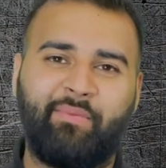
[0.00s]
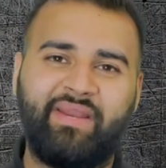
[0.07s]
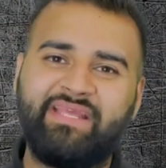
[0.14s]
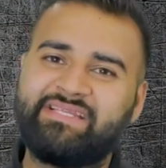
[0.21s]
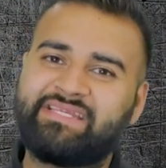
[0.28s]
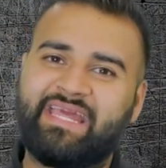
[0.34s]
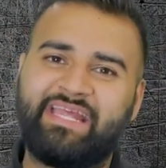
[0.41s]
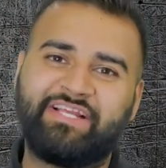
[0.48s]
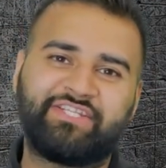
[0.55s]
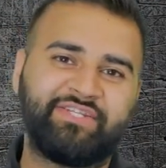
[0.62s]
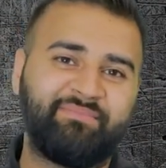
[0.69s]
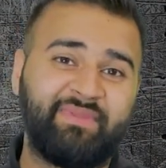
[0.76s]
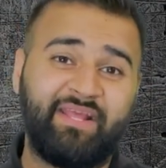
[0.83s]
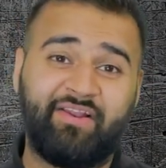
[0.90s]
when he's getting
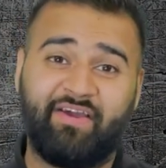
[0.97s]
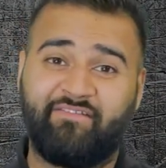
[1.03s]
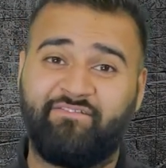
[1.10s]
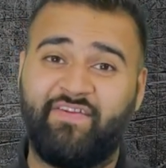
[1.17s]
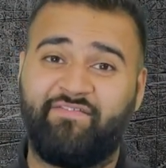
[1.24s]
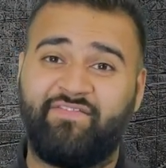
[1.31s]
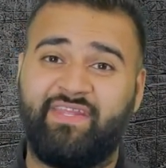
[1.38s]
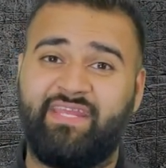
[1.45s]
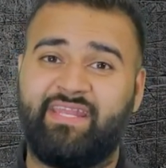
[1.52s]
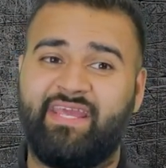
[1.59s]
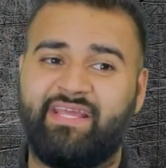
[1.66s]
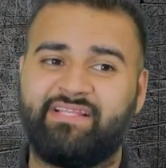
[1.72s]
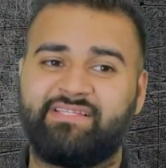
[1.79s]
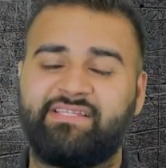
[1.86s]
something like 15
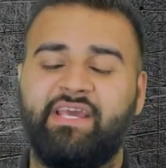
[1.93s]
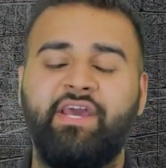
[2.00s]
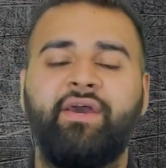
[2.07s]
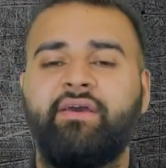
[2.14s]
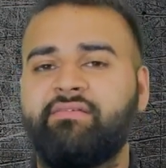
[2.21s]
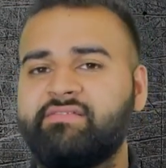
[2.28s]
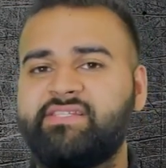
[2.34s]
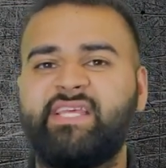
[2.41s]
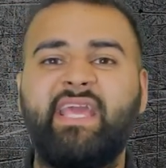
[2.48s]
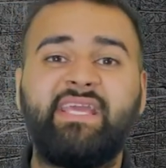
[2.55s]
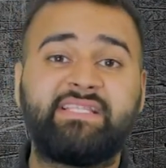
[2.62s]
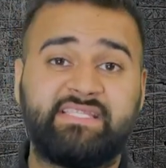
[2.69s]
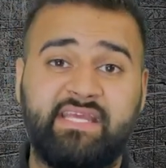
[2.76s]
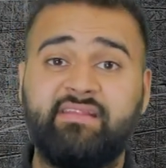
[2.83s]
hits, say
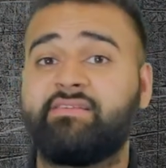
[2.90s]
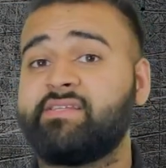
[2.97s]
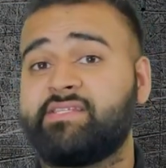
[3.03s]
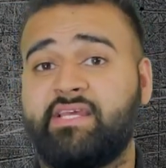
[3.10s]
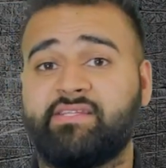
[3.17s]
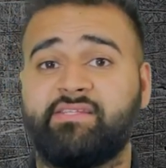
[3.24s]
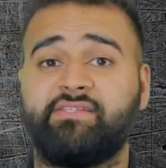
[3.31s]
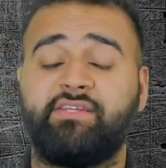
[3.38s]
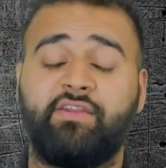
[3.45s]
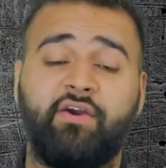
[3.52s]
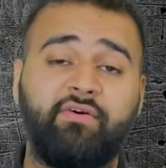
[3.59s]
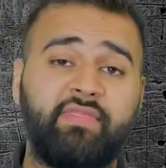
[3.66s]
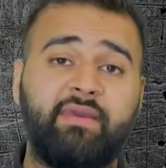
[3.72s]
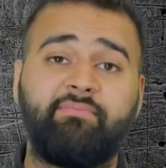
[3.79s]
it's intercessors, you
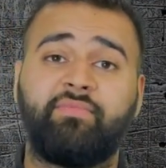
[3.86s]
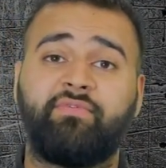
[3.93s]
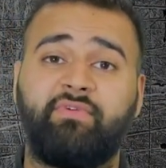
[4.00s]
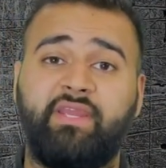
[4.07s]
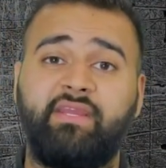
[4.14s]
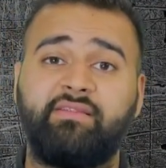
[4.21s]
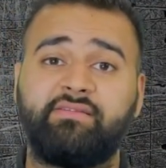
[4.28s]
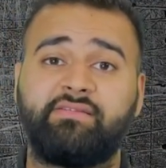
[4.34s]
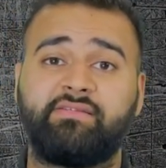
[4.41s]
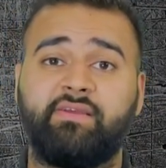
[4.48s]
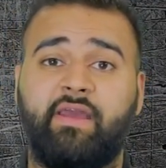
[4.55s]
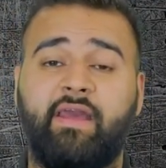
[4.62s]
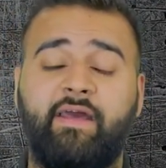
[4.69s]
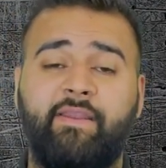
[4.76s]
know, they're Marines,
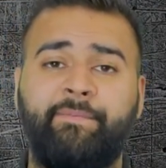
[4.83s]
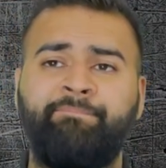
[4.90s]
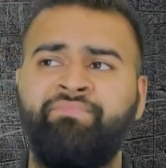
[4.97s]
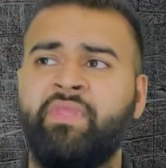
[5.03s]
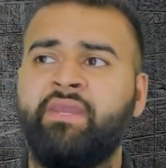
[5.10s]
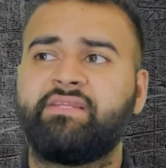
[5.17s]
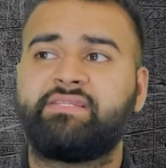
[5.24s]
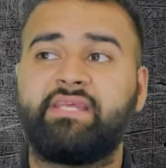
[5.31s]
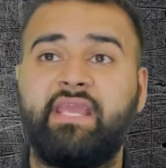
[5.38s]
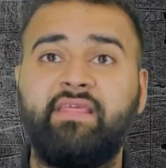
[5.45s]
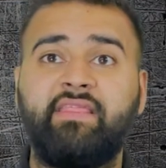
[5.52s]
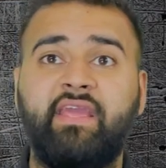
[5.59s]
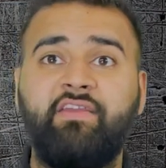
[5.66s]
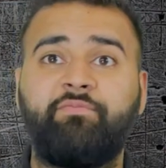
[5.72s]
and
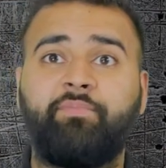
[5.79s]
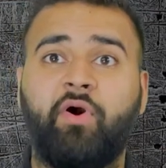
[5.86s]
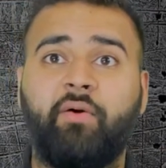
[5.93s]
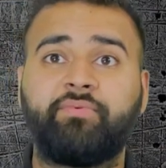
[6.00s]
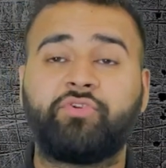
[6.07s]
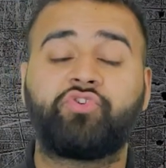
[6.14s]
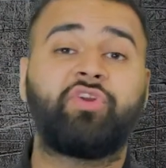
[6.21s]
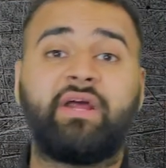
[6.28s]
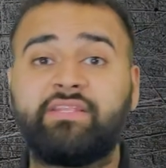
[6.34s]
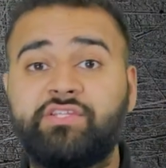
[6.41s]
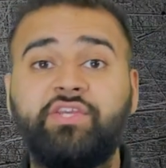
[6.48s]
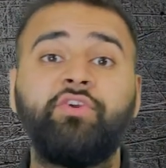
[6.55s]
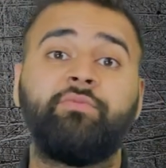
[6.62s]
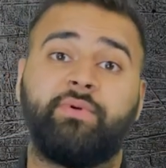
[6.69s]
say they've popped
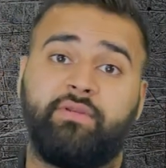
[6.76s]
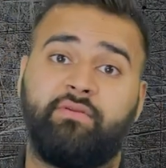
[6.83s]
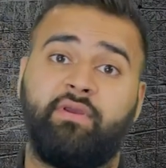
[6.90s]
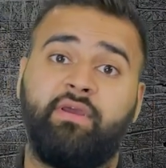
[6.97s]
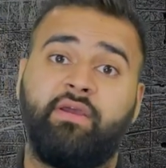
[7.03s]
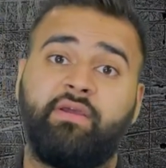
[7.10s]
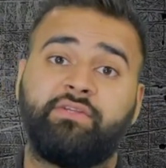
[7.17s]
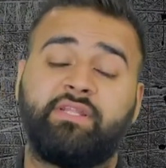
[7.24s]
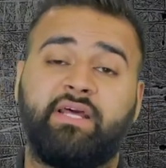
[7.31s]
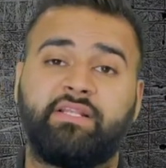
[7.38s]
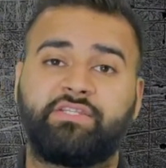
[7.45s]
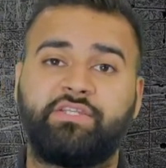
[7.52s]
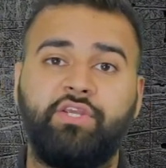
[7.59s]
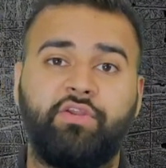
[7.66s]
transhuman. So
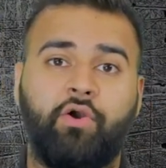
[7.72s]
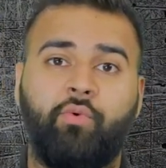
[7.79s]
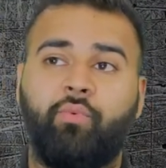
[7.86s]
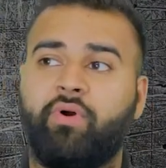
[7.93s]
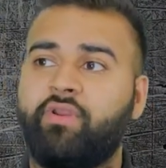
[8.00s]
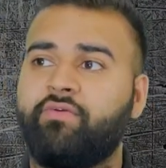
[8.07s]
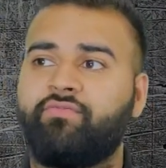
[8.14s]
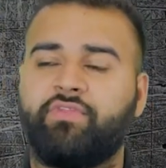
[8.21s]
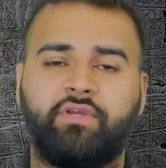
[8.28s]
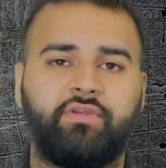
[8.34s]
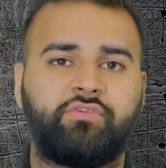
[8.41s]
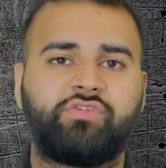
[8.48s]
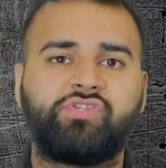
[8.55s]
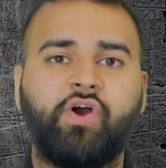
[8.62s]
that's, you know, one of
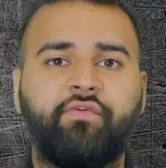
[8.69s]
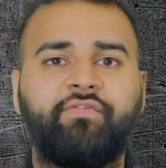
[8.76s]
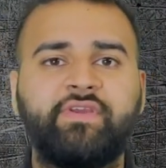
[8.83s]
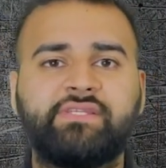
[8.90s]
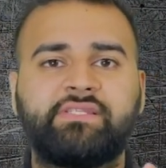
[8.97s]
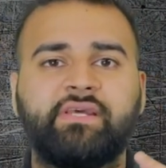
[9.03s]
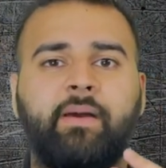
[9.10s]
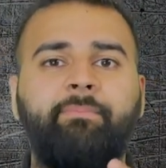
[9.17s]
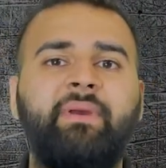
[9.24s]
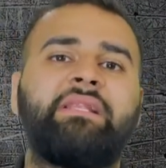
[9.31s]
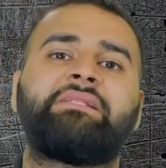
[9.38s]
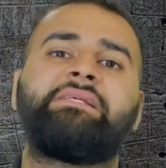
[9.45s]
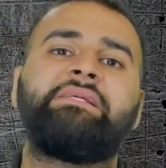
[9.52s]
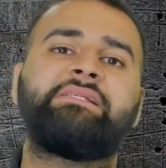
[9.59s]
the toughest
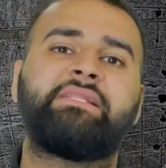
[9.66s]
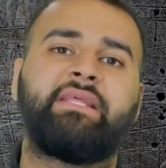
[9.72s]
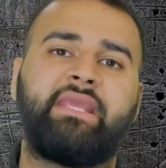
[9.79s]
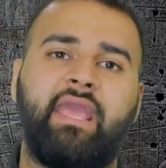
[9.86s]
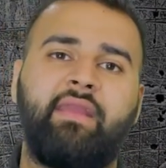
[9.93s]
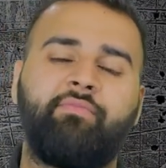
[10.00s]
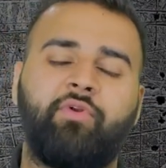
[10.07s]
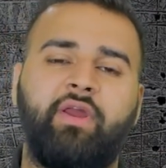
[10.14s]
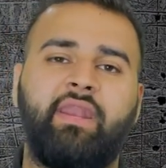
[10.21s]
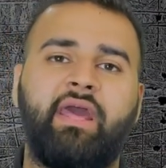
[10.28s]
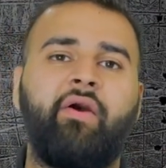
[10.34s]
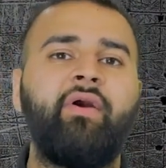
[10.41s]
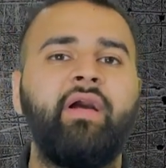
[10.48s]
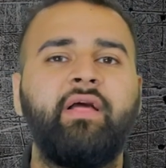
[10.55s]
abilities in the game right
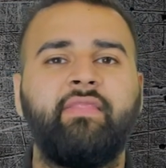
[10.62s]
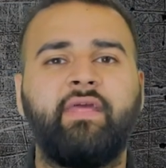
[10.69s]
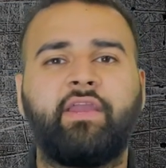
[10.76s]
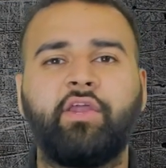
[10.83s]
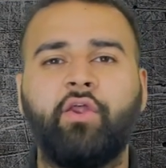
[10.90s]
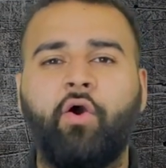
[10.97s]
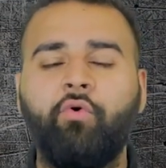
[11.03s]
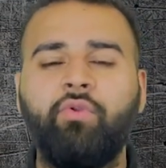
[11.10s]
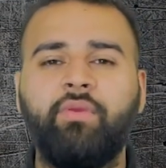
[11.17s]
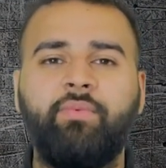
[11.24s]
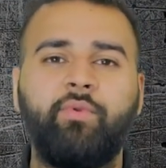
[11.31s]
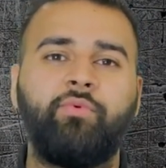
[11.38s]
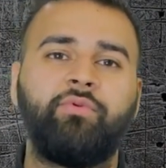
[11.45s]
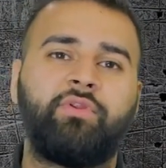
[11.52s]
now. They can only
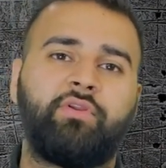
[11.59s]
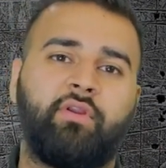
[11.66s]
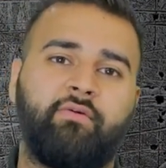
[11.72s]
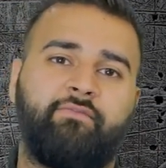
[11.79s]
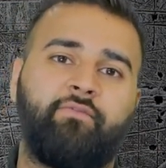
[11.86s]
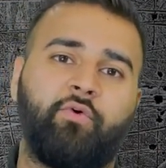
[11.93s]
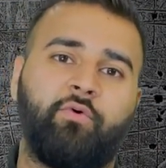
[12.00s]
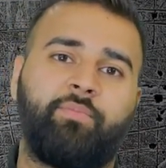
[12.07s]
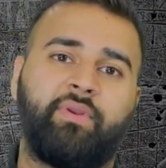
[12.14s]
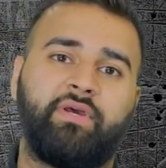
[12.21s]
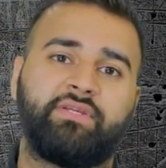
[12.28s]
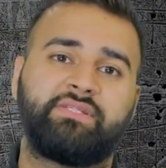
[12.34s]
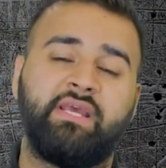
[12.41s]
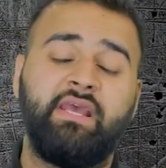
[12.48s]
be wounded on a 4+.